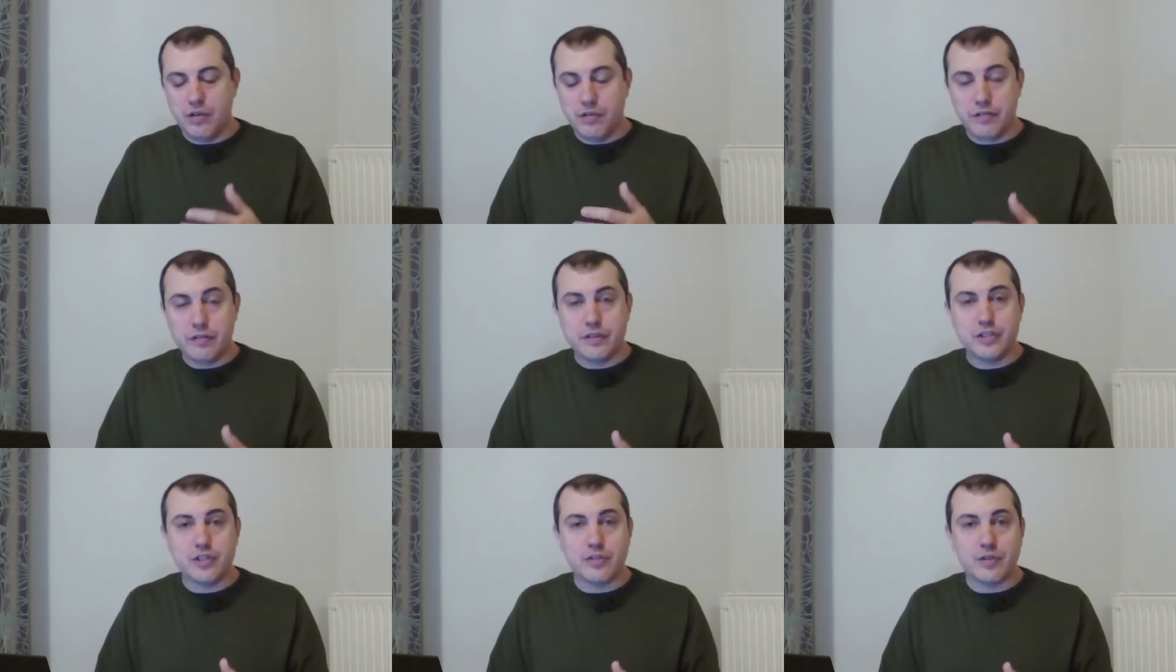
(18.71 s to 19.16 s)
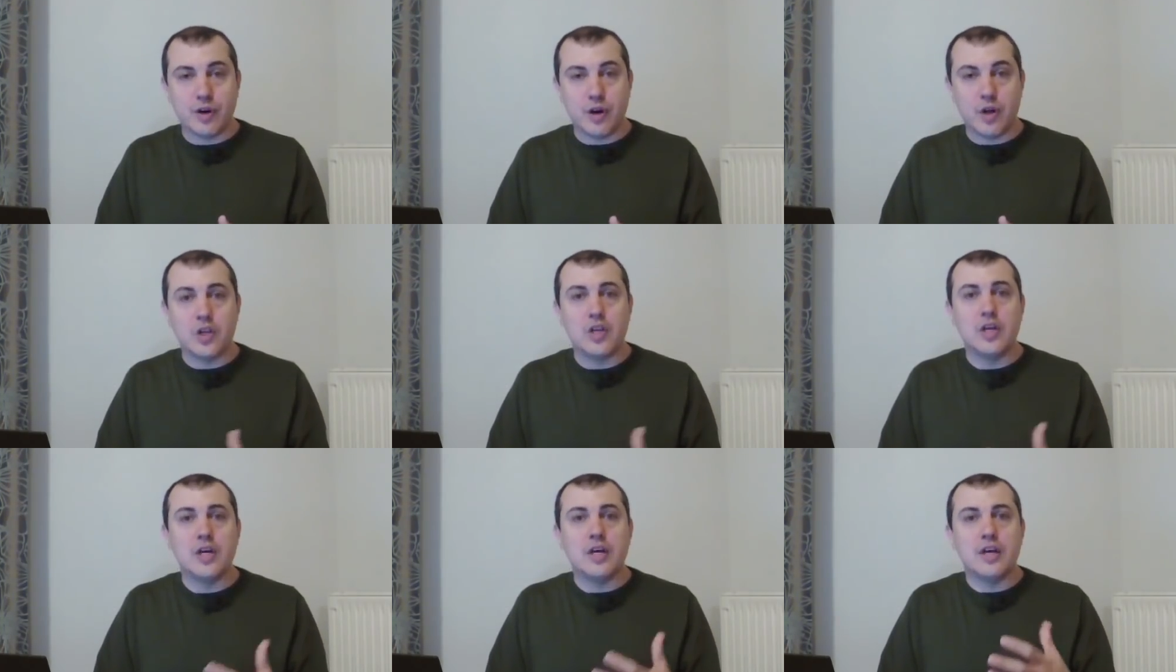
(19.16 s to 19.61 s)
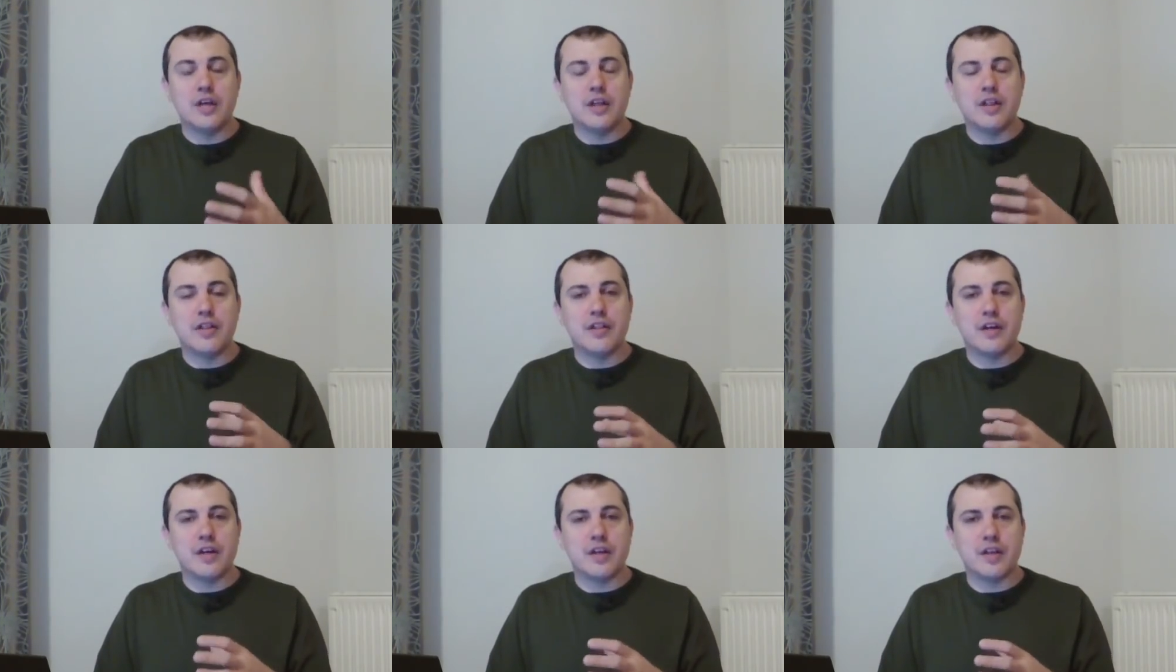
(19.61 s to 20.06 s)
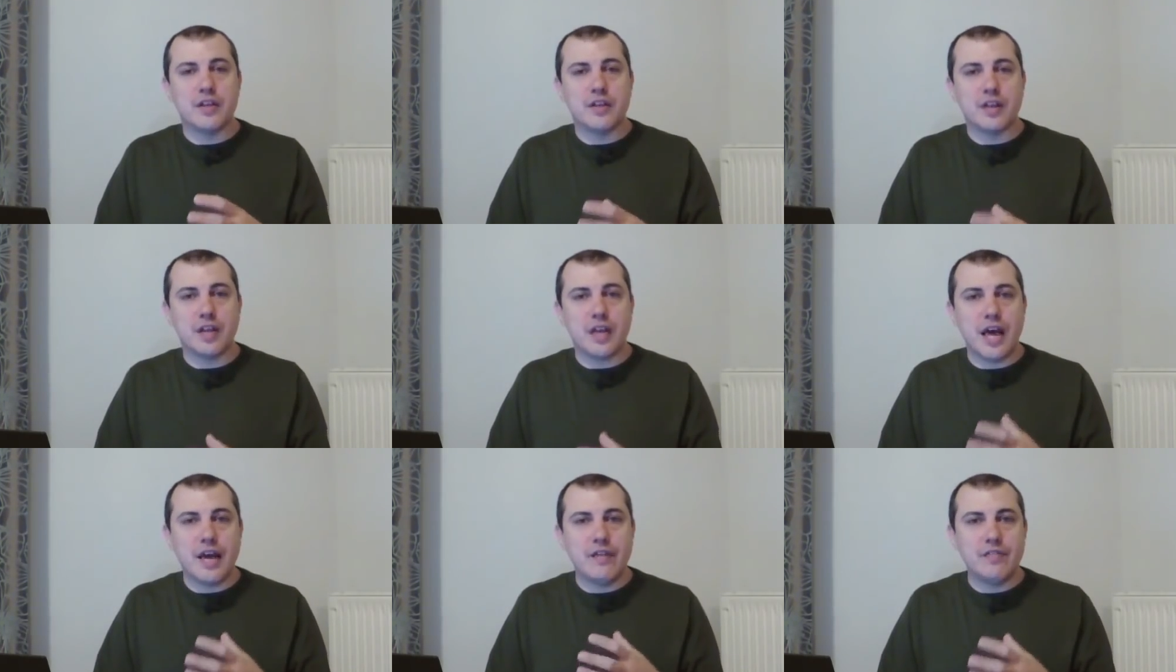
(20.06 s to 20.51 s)
First of all, the
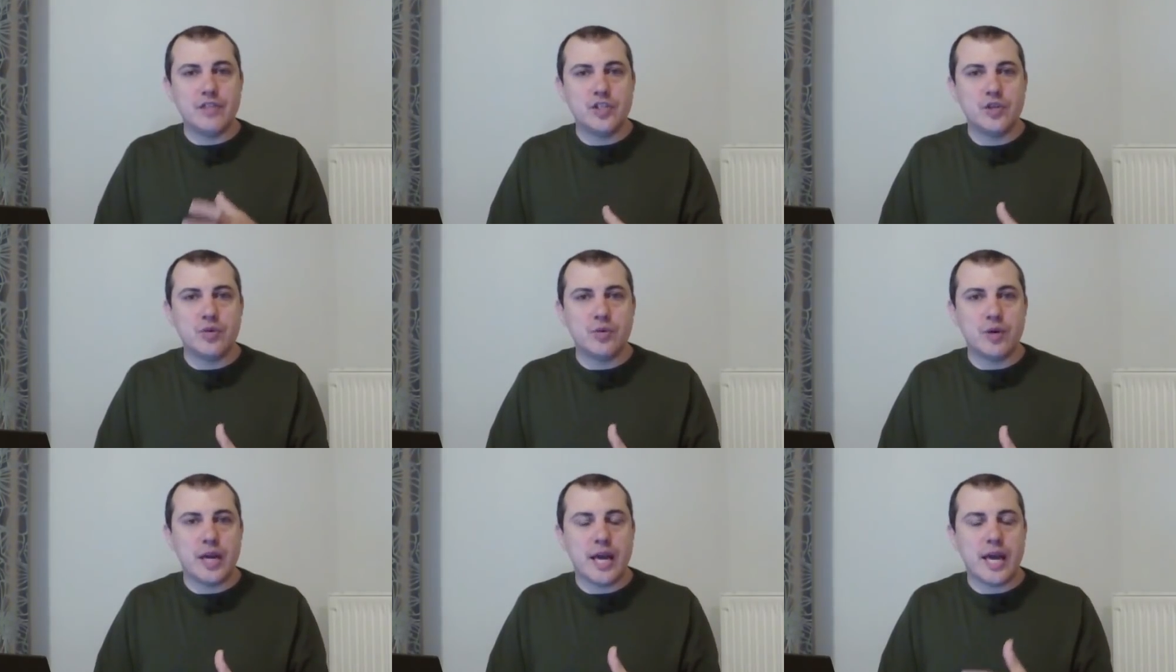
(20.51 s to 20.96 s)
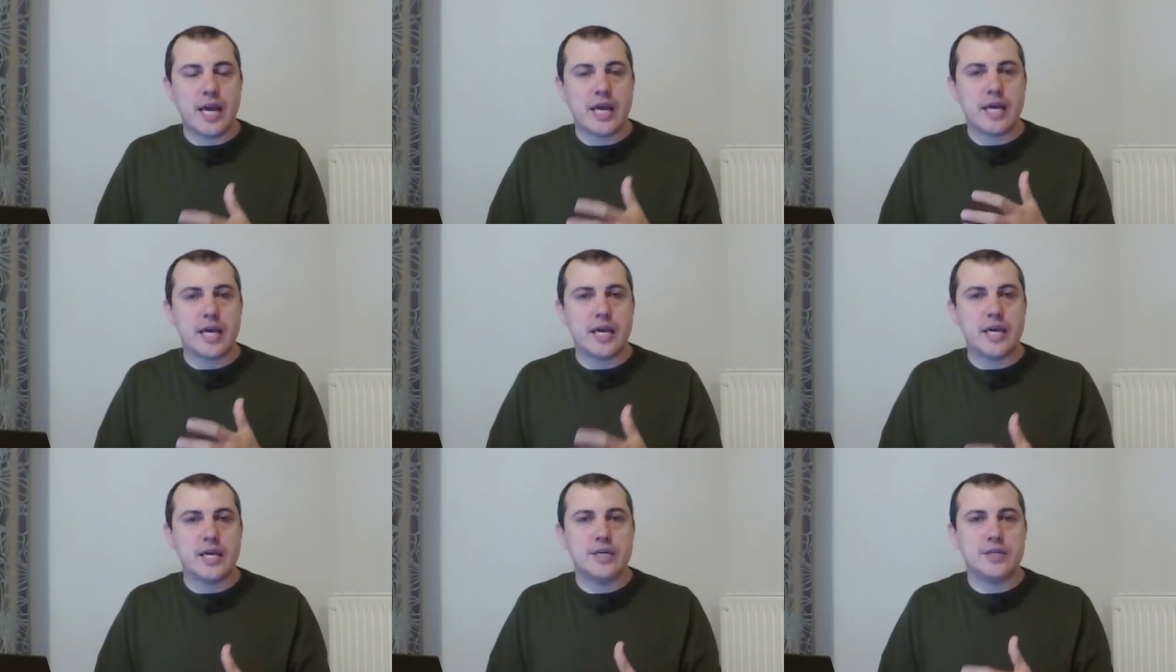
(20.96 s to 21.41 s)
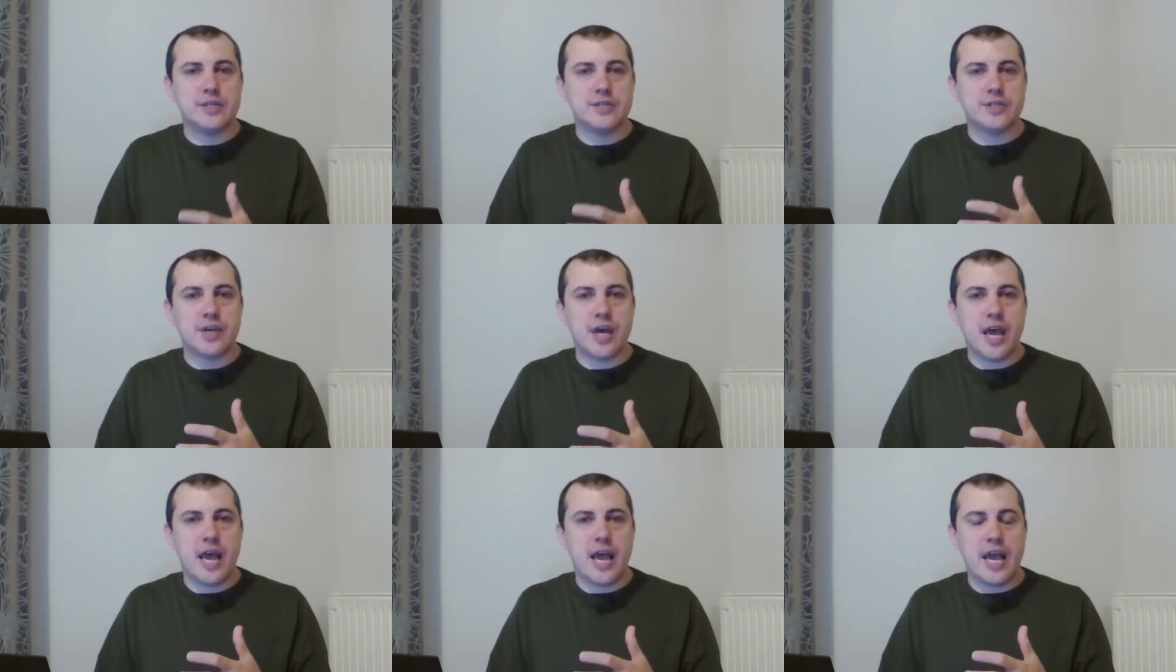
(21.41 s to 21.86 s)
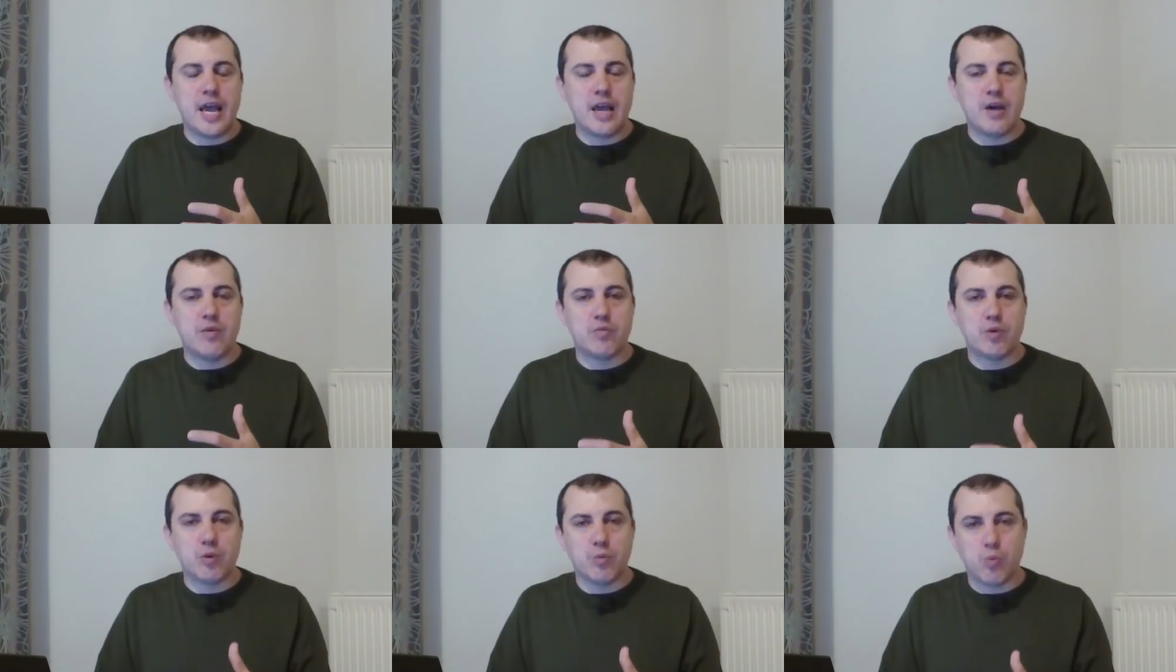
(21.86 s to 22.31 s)
the live Q and A is
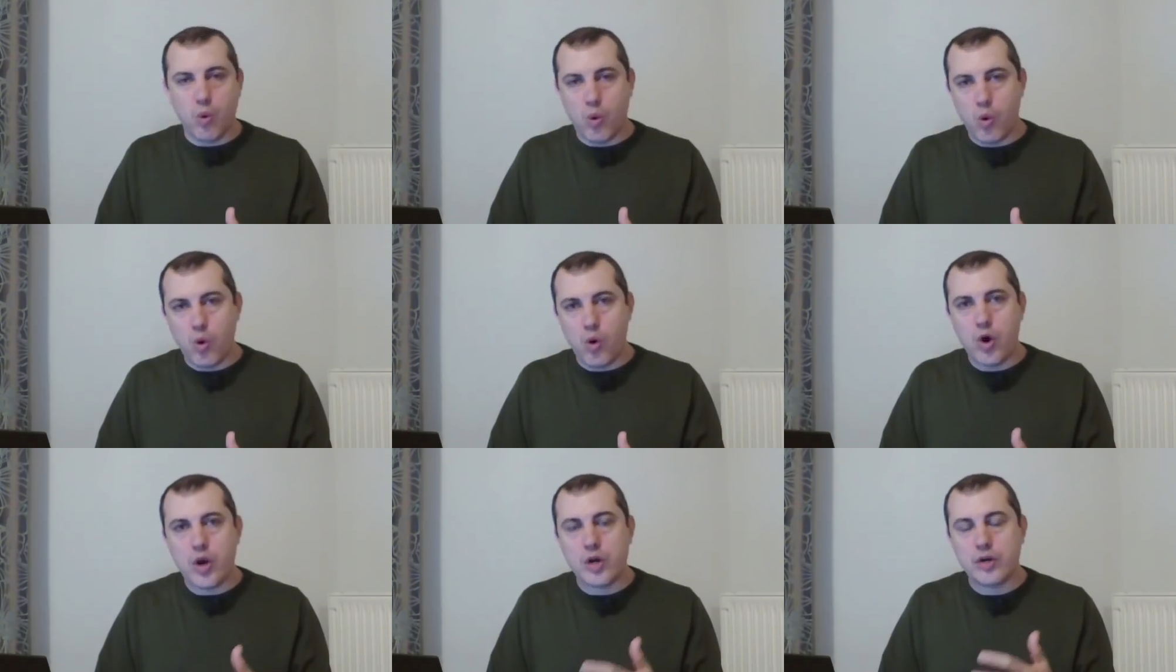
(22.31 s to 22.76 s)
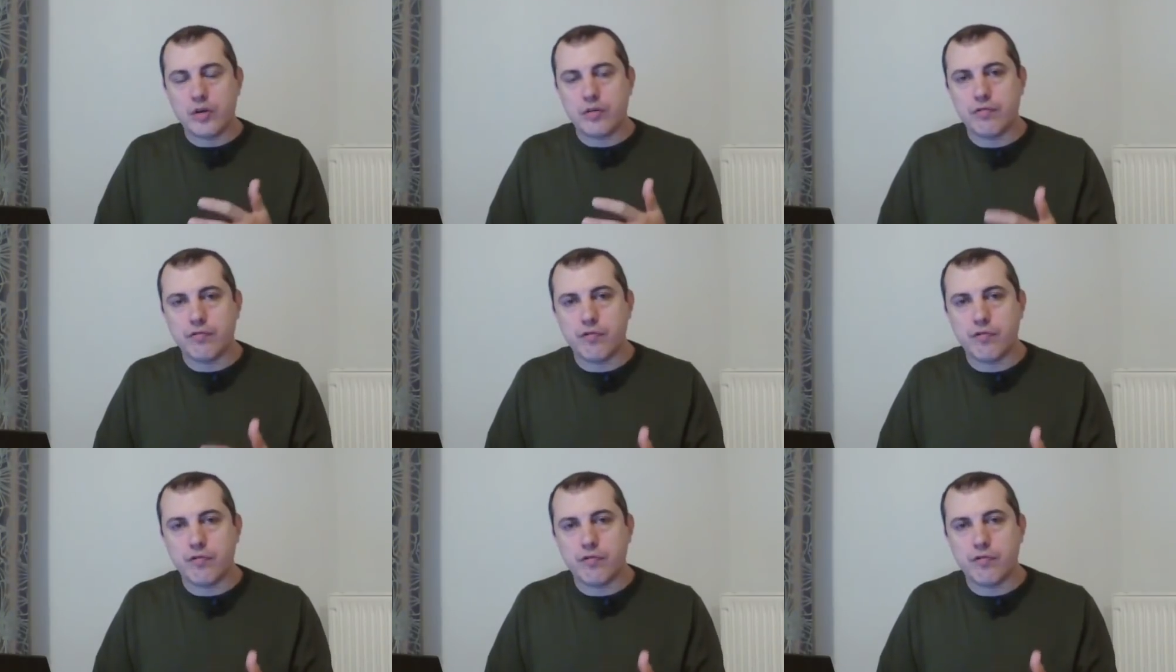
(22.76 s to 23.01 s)
a reward